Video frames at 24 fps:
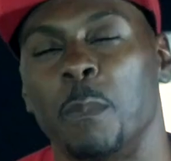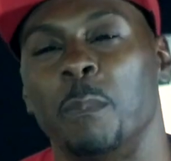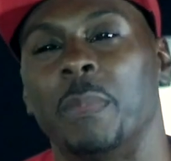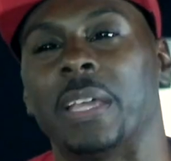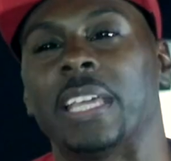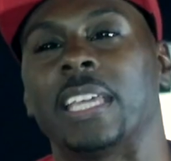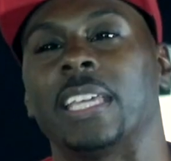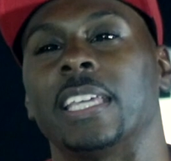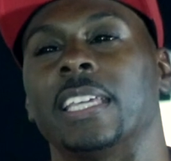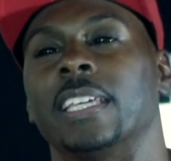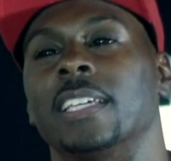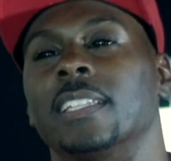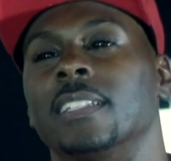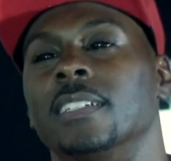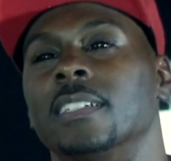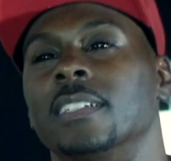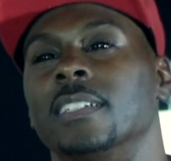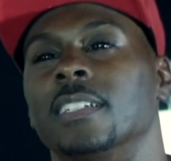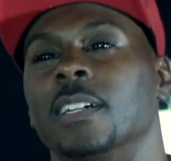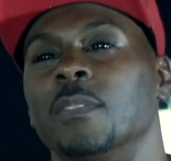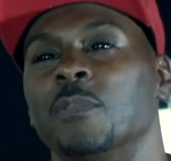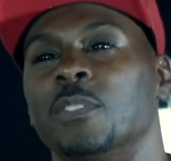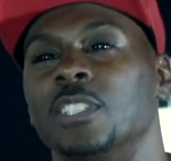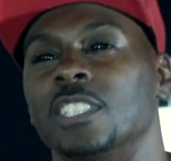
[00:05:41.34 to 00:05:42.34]
Man,
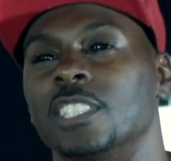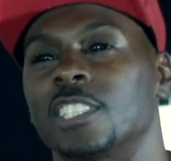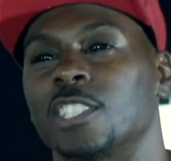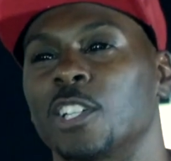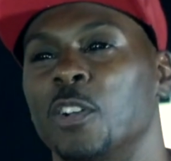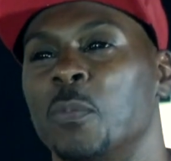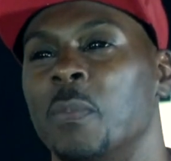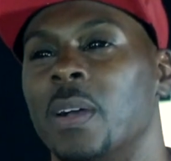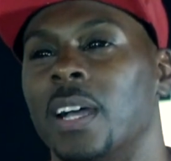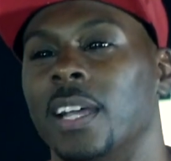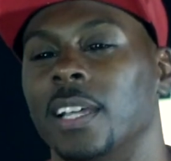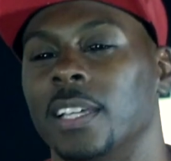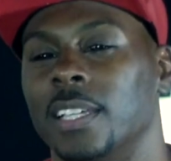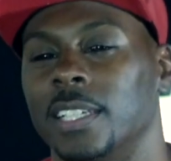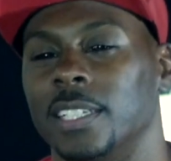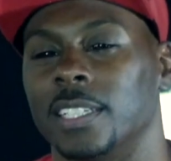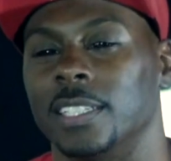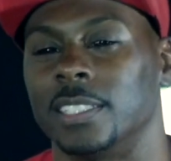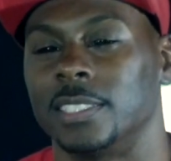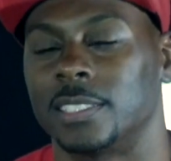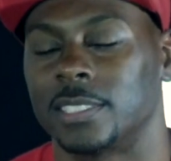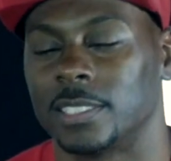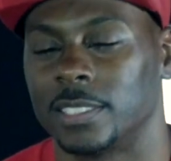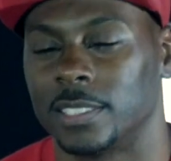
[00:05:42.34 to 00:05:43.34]
I'm finna show my
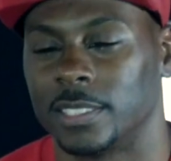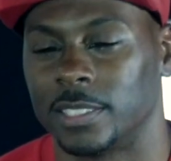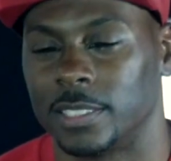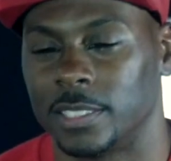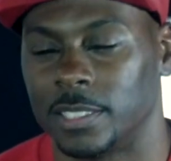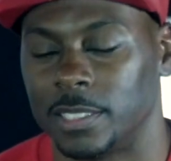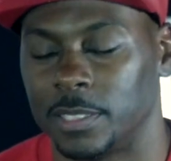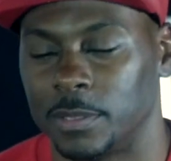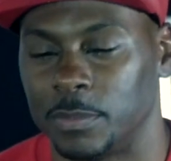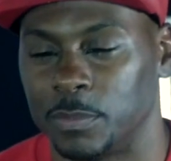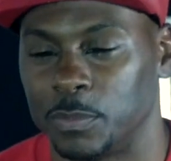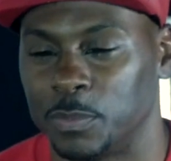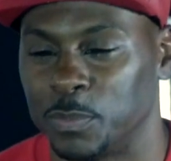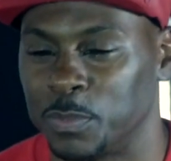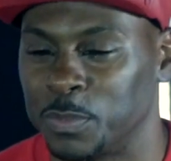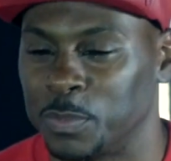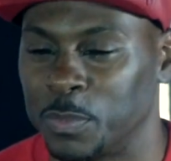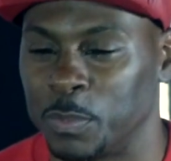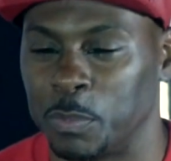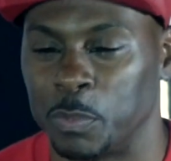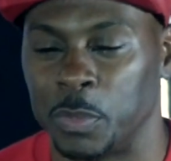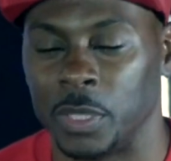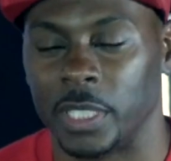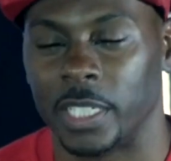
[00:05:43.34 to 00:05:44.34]
age.
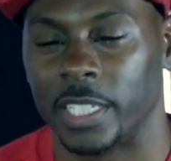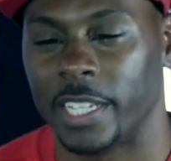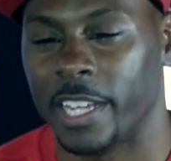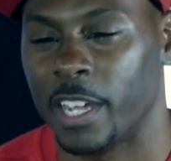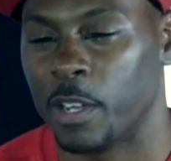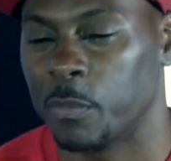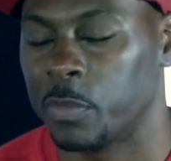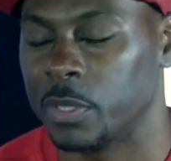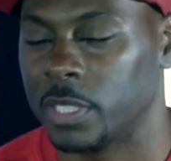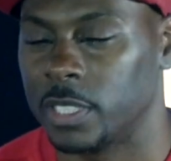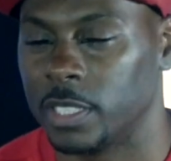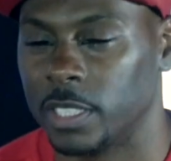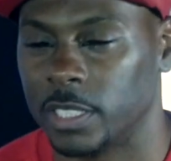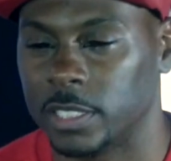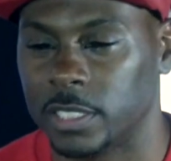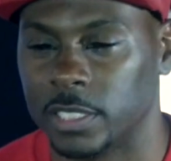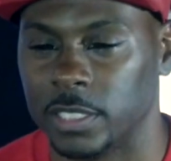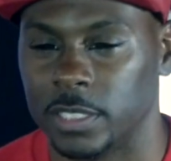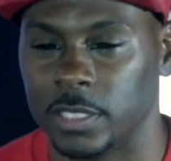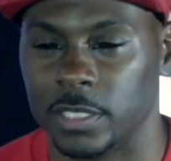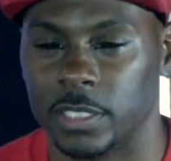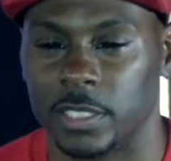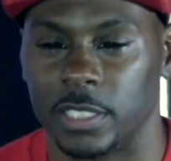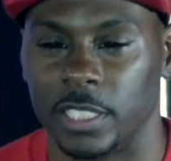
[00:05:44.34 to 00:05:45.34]
Boogie Down
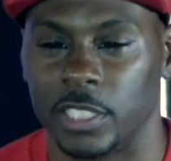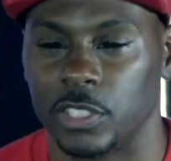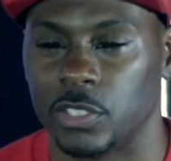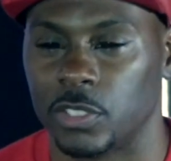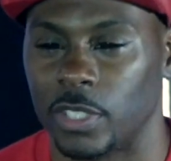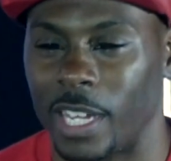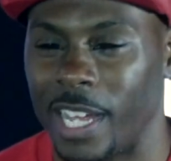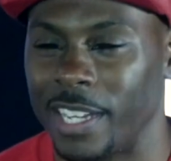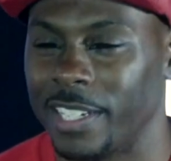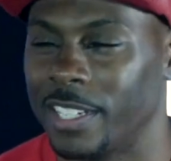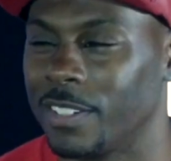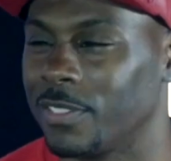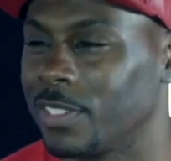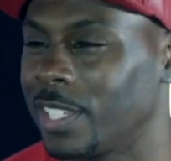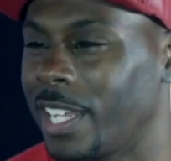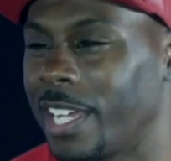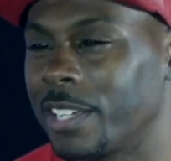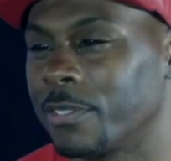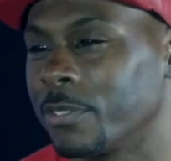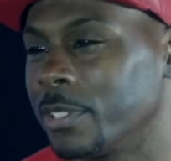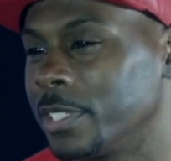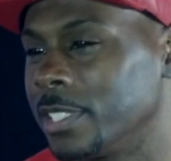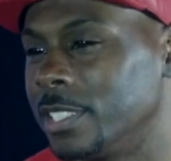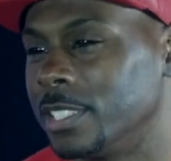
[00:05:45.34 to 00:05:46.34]
Productions, Digital. I never
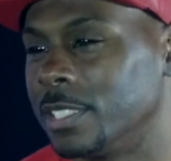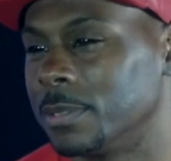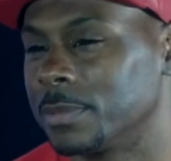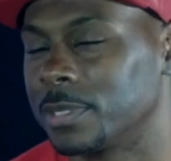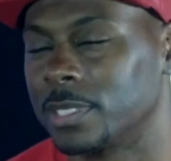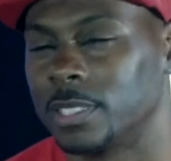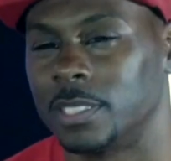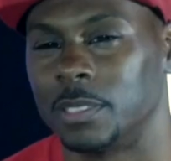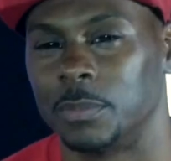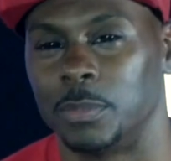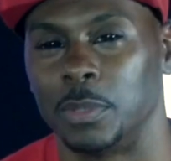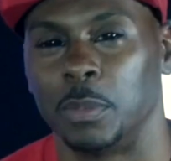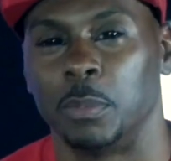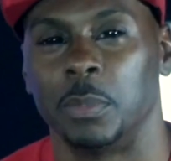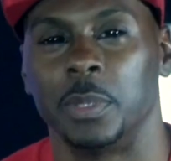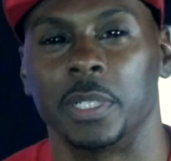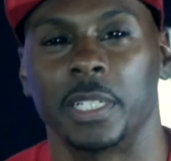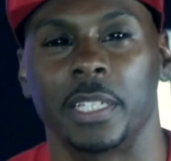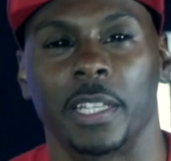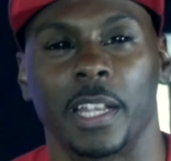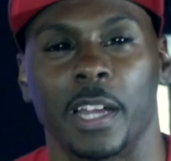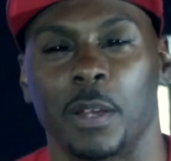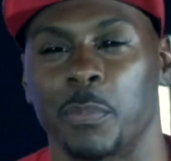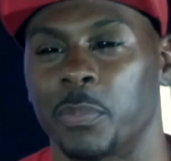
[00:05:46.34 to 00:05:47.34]
liked Run DMC, but
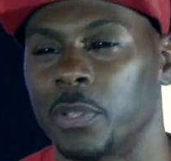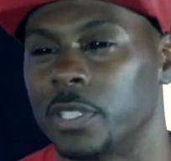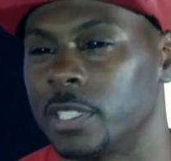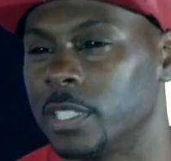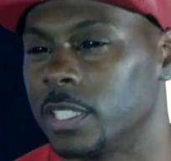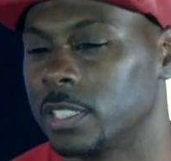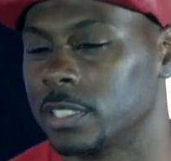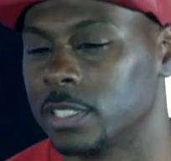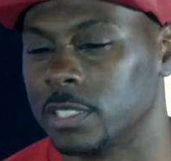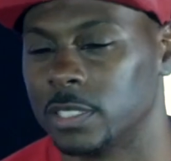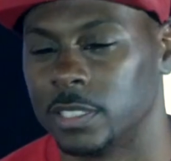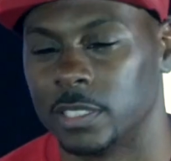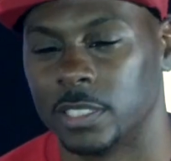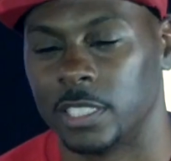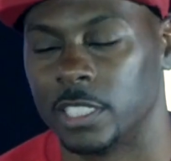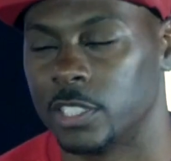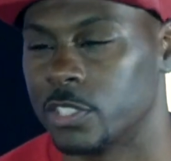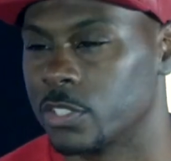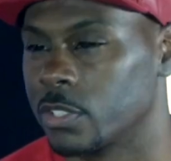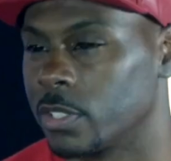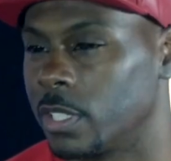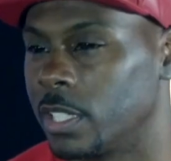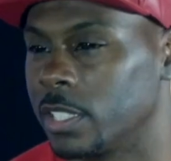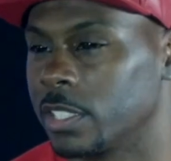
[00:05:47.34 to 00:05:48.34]
Boogie Down Productions,
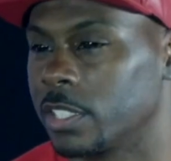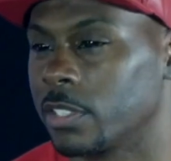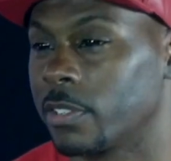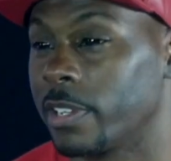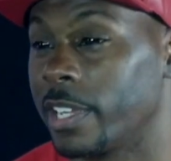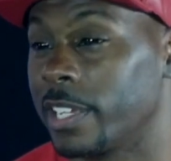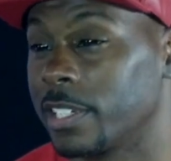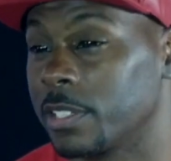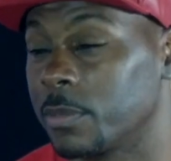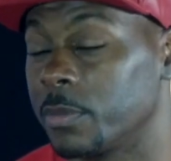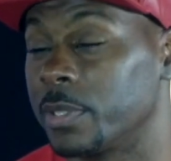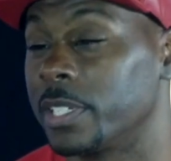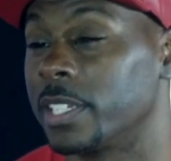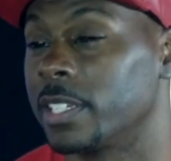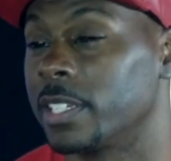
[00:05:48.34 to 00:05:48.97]
Digital Underground, and when